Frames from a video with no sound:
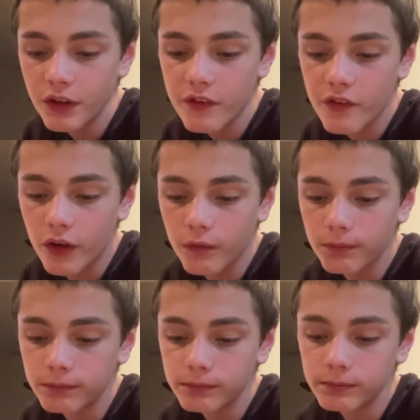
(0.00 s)
good song.
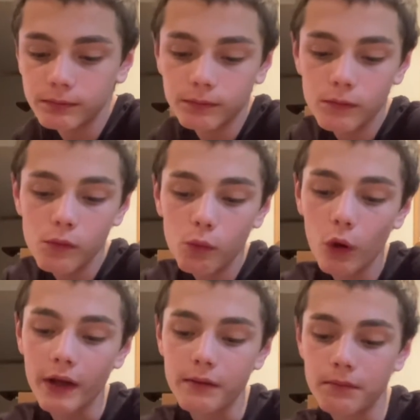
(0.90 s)

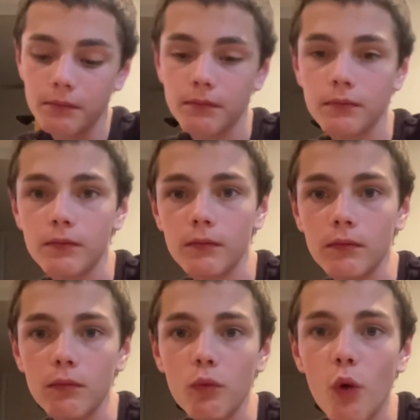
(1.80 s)
One.
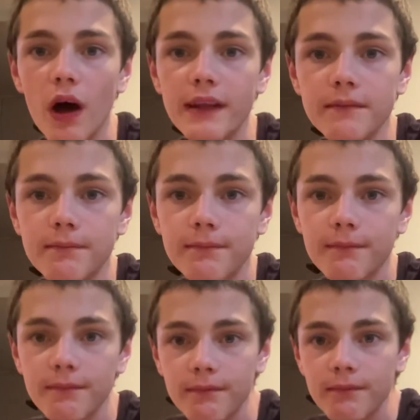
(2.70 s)
One.
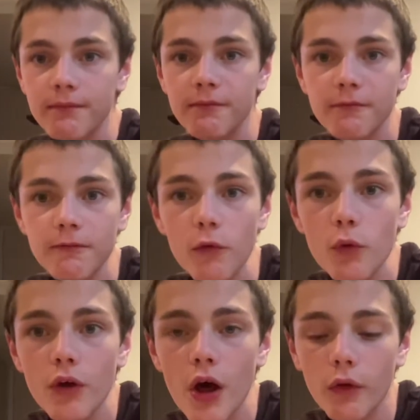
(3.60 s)

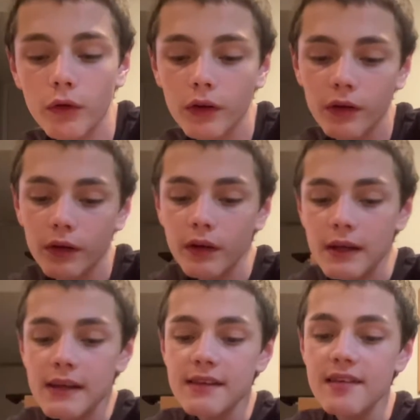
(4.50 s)
Uno.
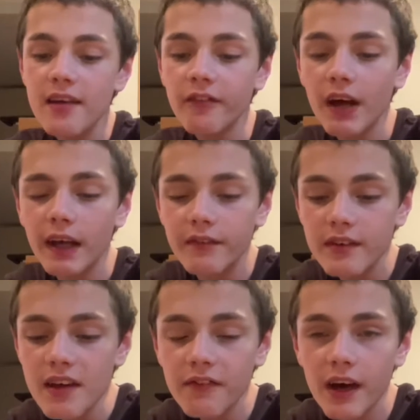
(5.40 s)
Take Five.
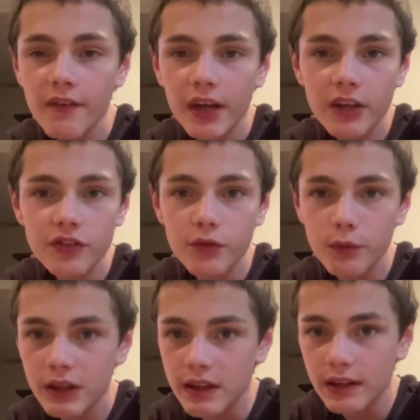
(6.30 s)
Take Five I actually
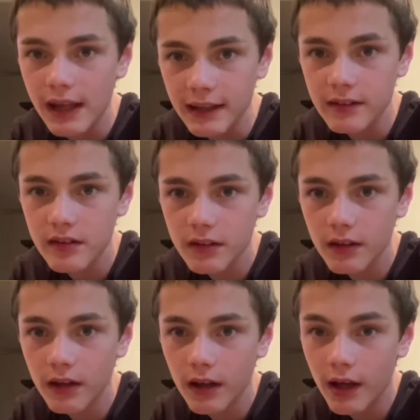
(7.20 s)
really liked.
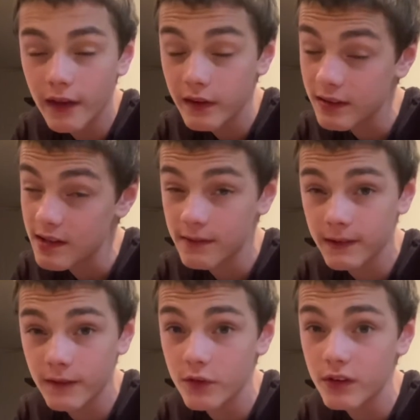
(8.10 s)
I think Take
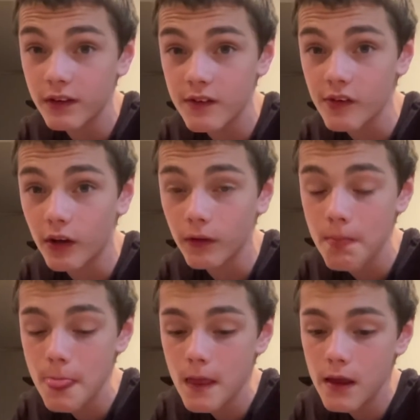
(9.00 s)
Five was a good song.
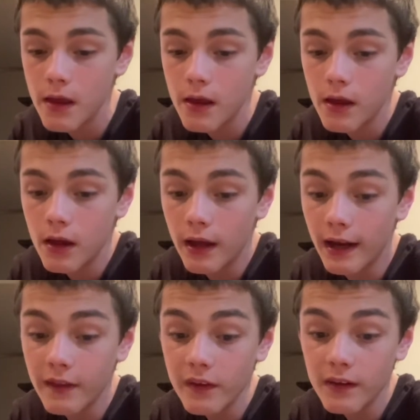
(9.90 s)

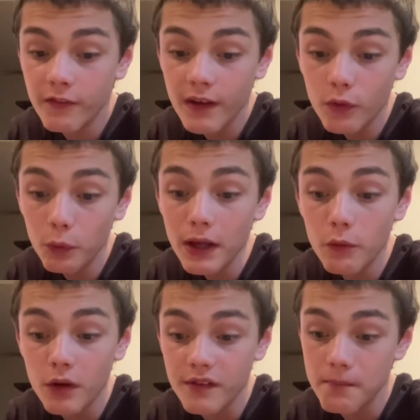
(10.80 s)
And I think Fade Away
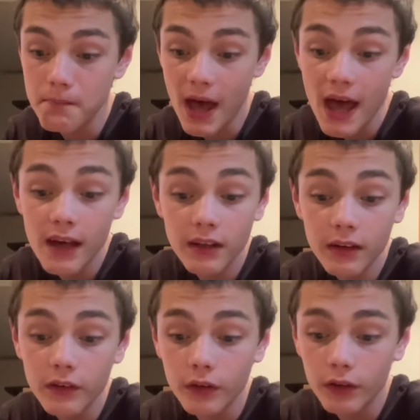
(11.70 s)
wasn't bad
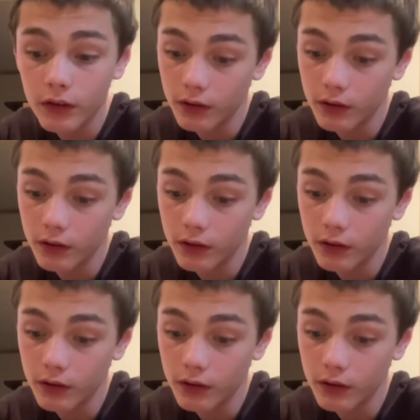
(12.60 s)
either.